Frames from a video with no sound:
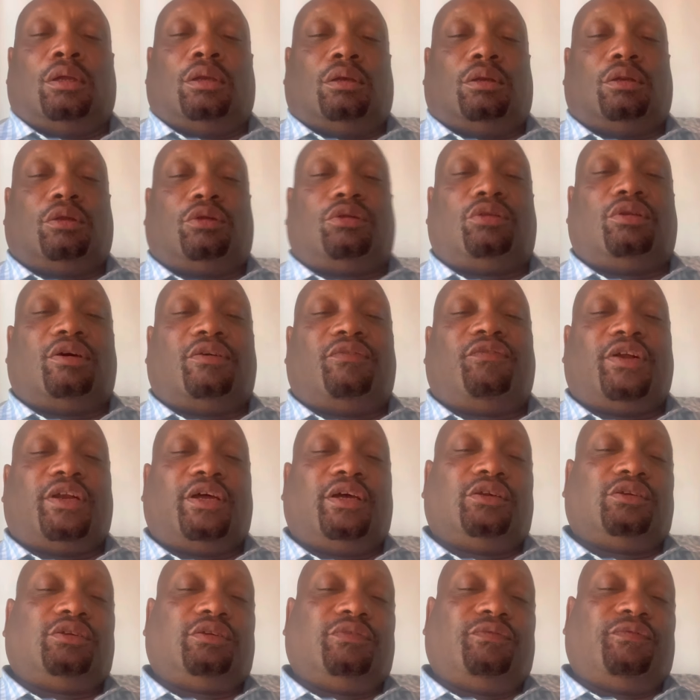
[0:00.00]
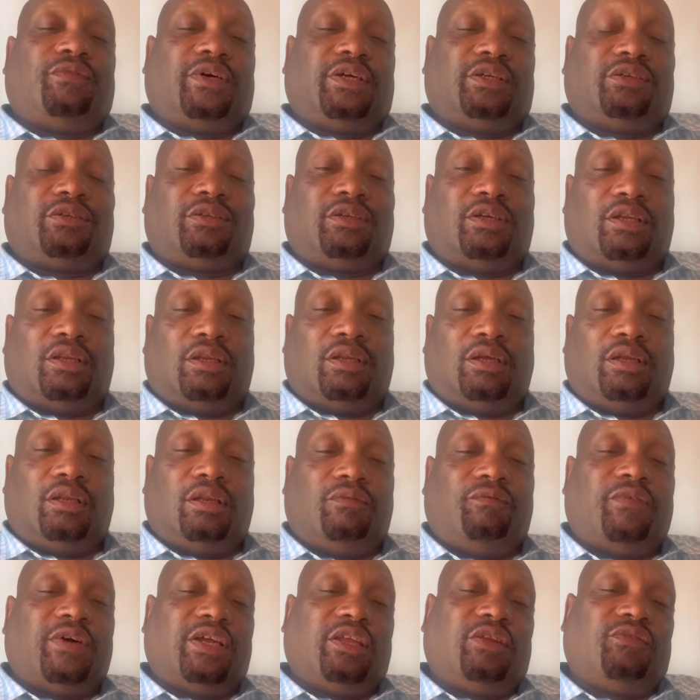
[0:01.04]
This is not financial advice, this is not legal
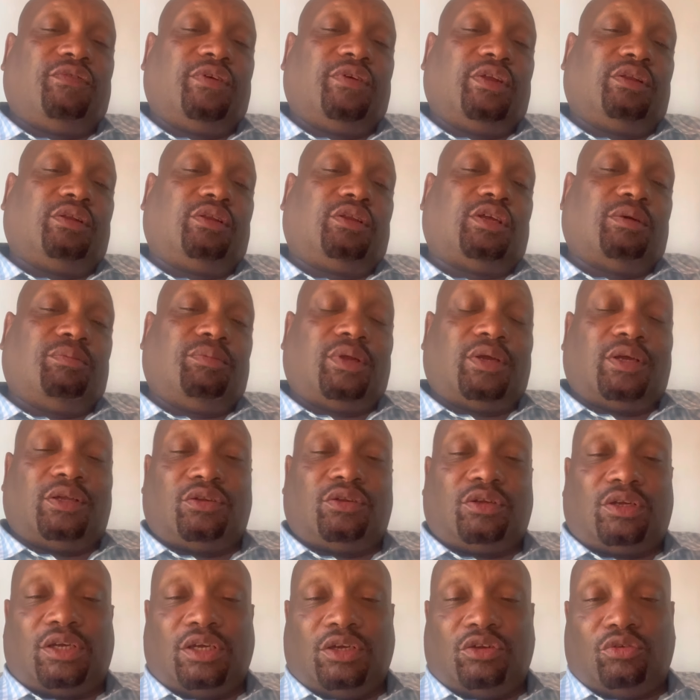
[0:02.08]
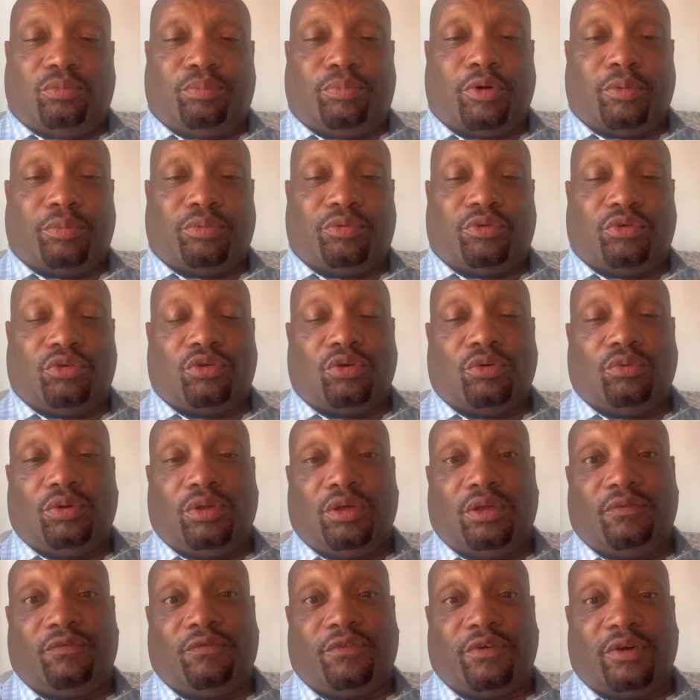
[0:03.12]
advice, for entertainment, educational purposes
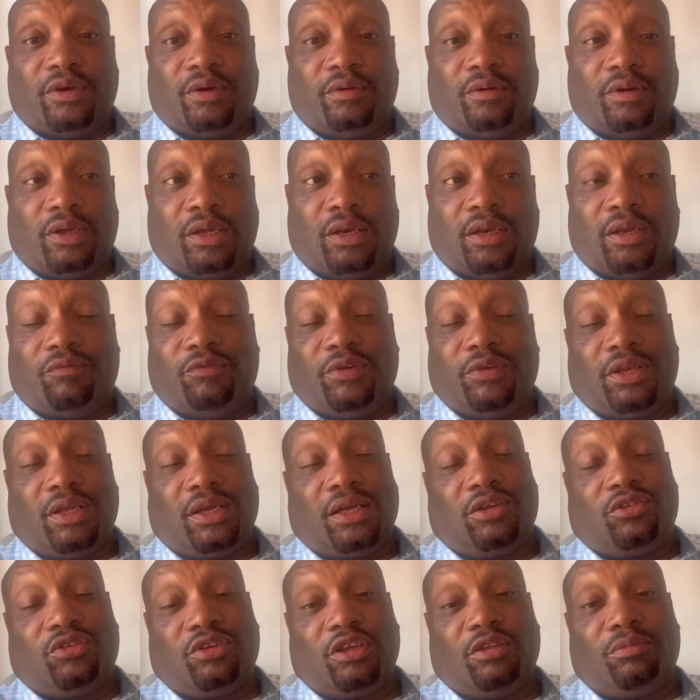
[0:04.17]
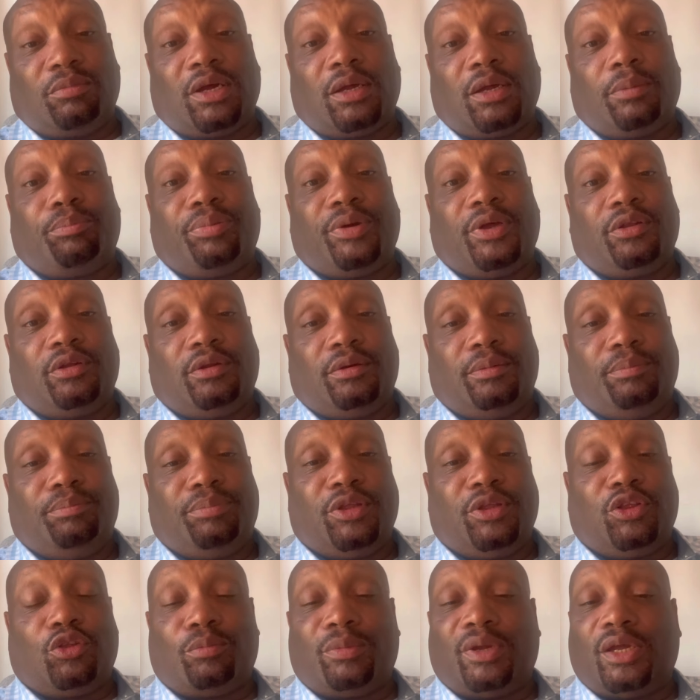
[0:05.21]
only, and everything I say is my opinion.
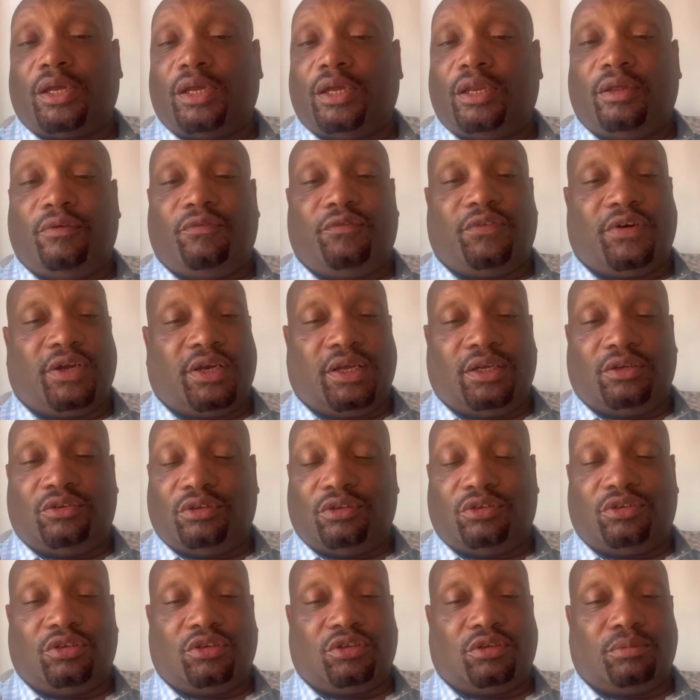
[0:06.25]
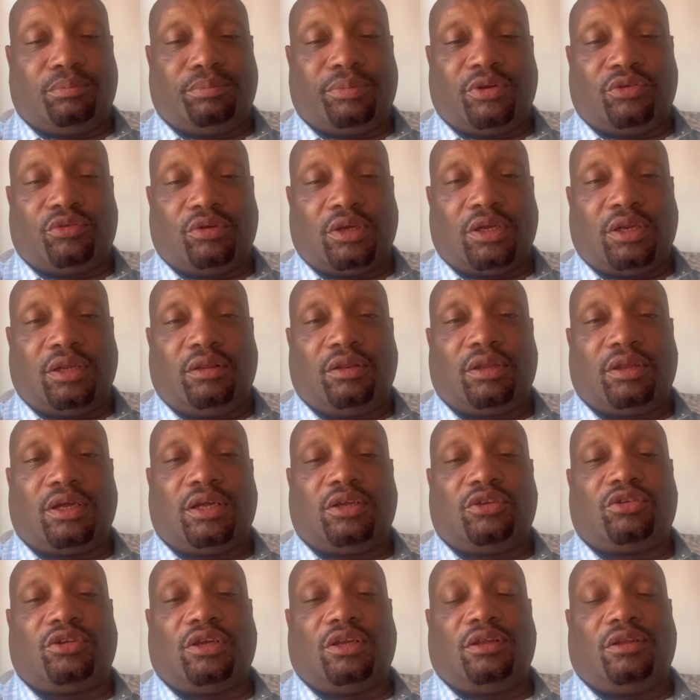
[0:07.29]
Please don't make any financial decision based on anything I
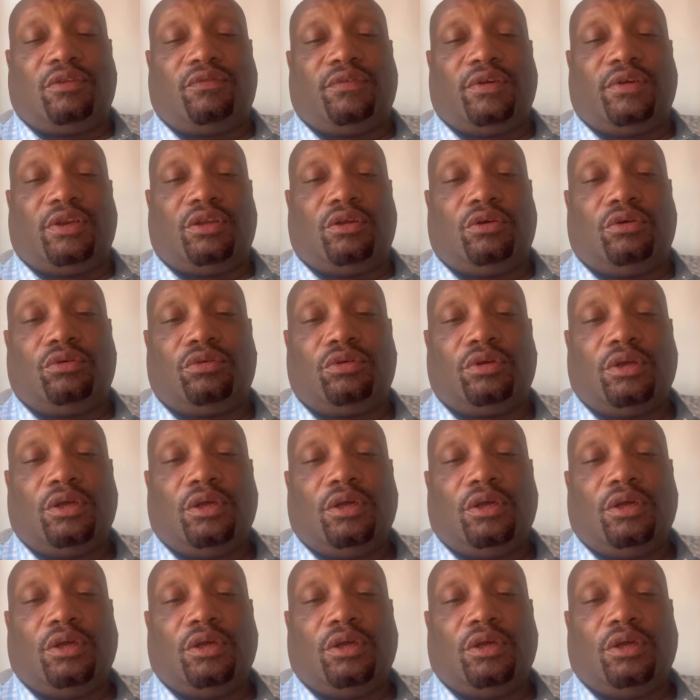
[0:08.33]
say in these videos.